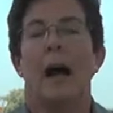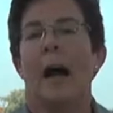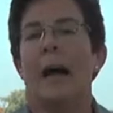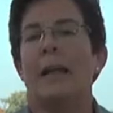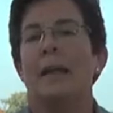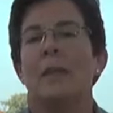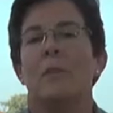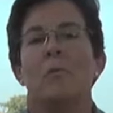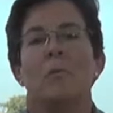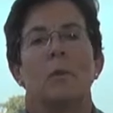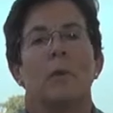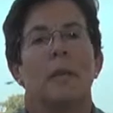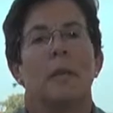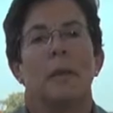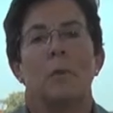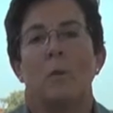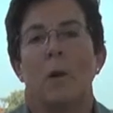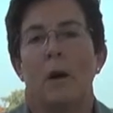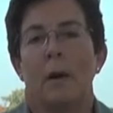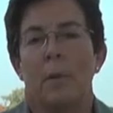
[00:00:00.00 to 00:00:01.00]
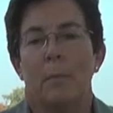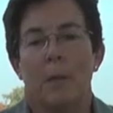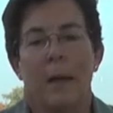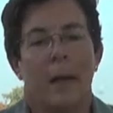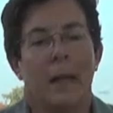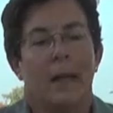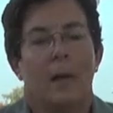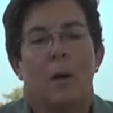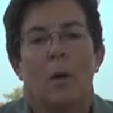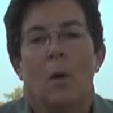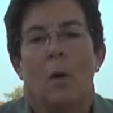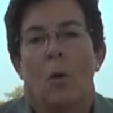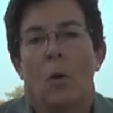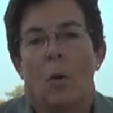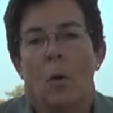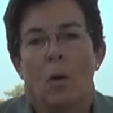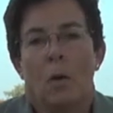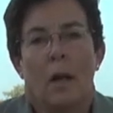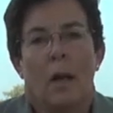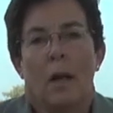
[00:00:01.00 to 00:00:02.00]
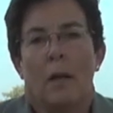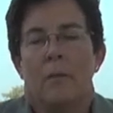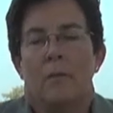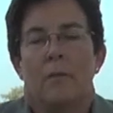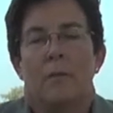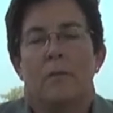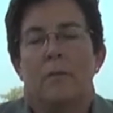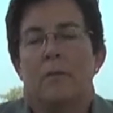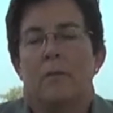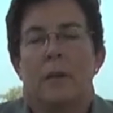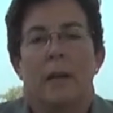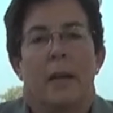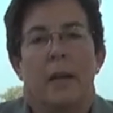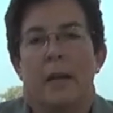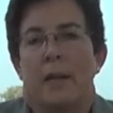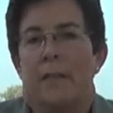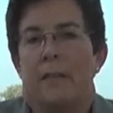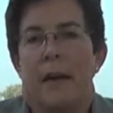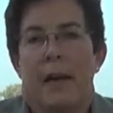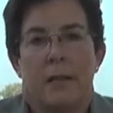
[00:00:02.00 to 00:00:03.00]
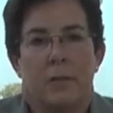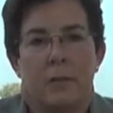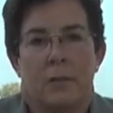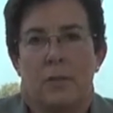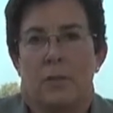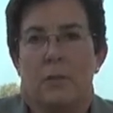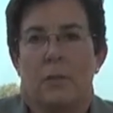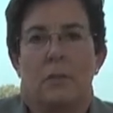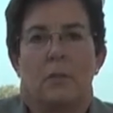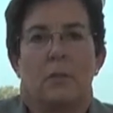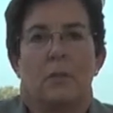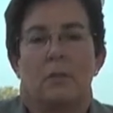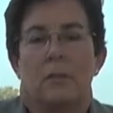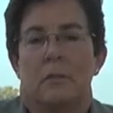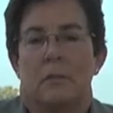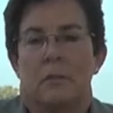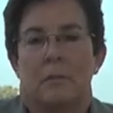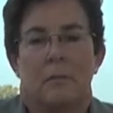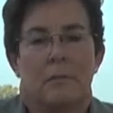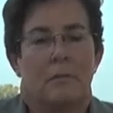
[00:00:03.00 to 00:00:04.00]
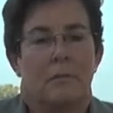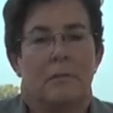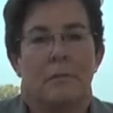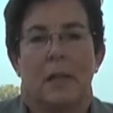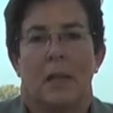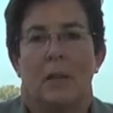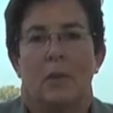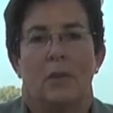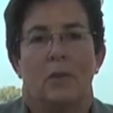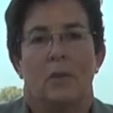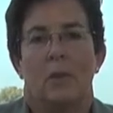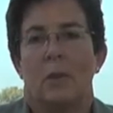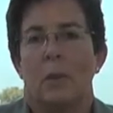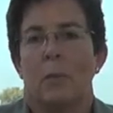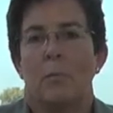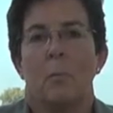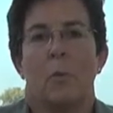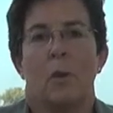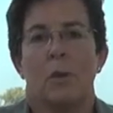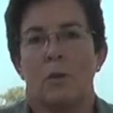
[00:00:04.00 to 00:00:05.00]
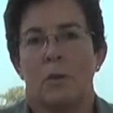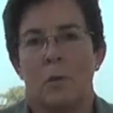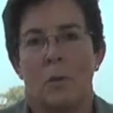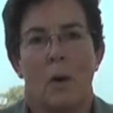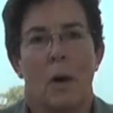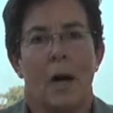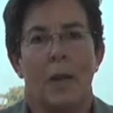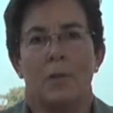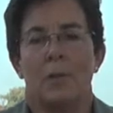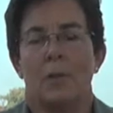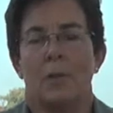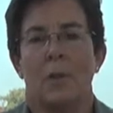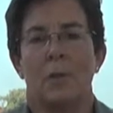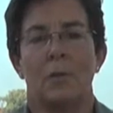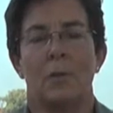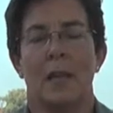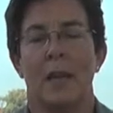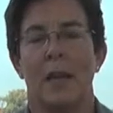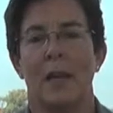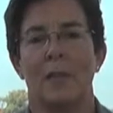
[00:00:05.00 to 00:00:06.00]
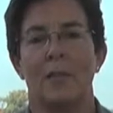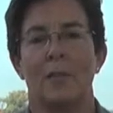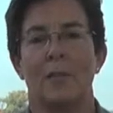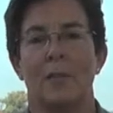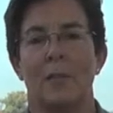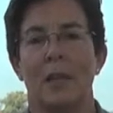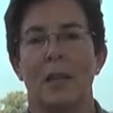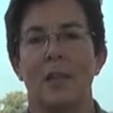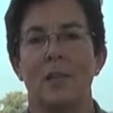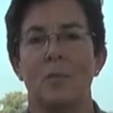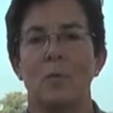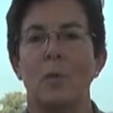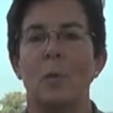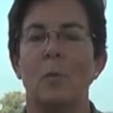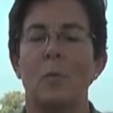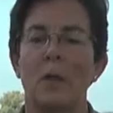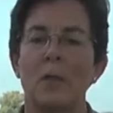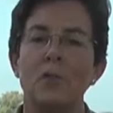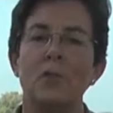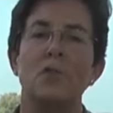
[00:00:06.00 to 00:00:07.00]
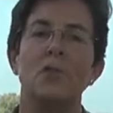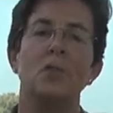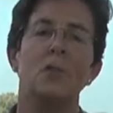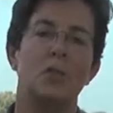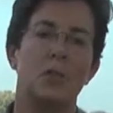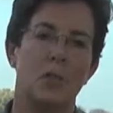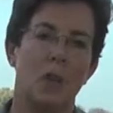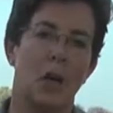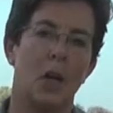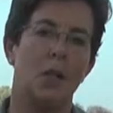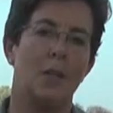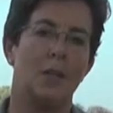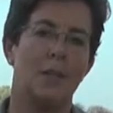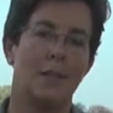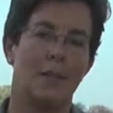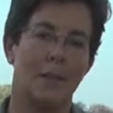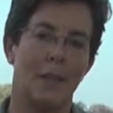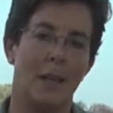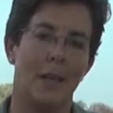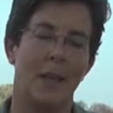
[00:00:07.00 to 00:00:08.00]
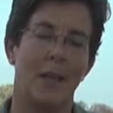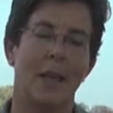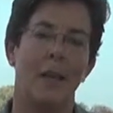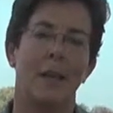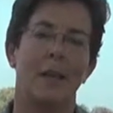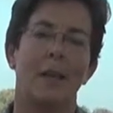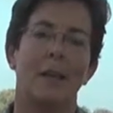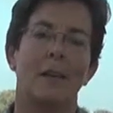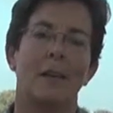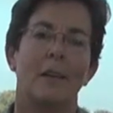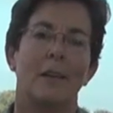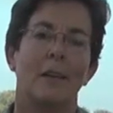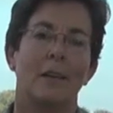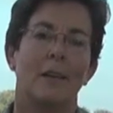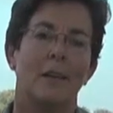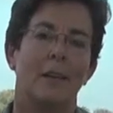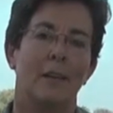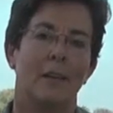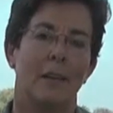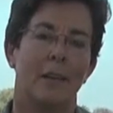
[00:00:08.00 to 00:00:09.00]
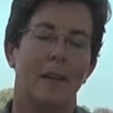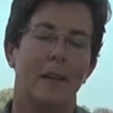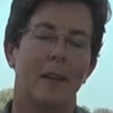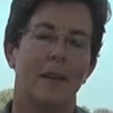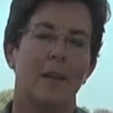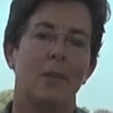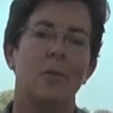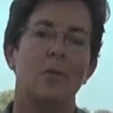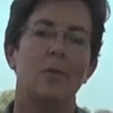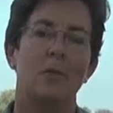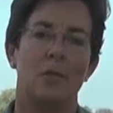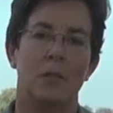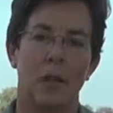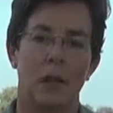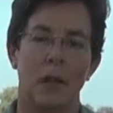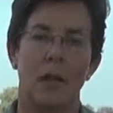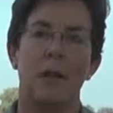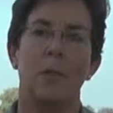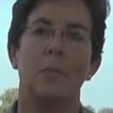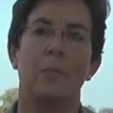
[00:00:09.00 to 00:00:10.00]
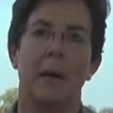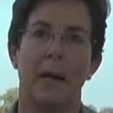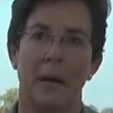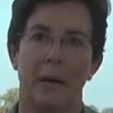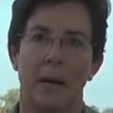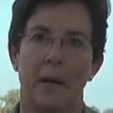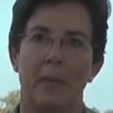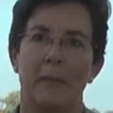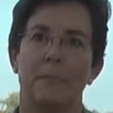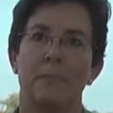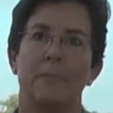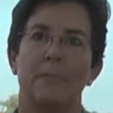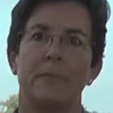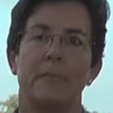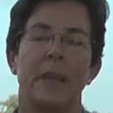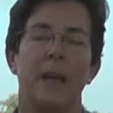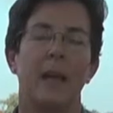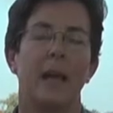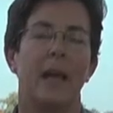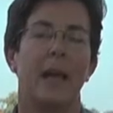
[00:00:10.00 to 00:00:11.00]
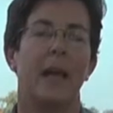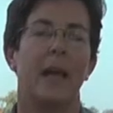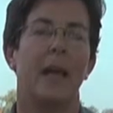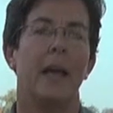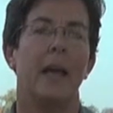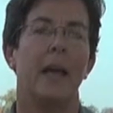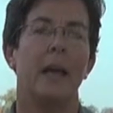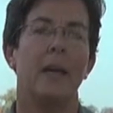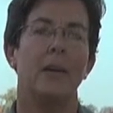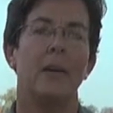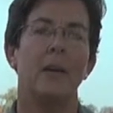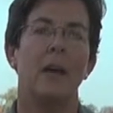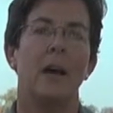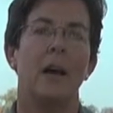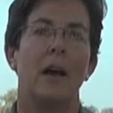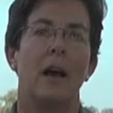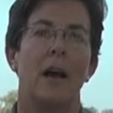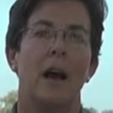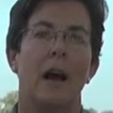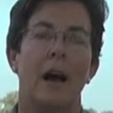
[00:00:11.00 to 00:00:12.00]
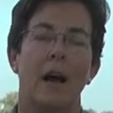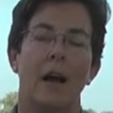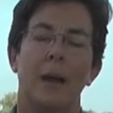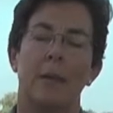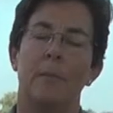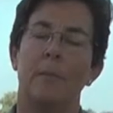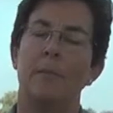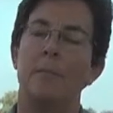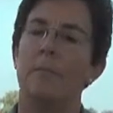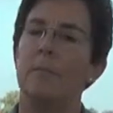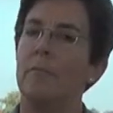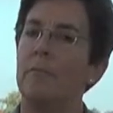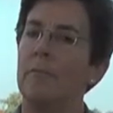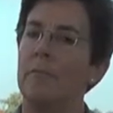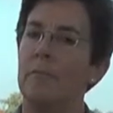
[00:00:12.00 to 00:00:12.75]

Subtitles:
I didn't really want to make a goal of running faster, you know, doing more squats, those kinds of things. But once you start seeing, you start comparing. And I'm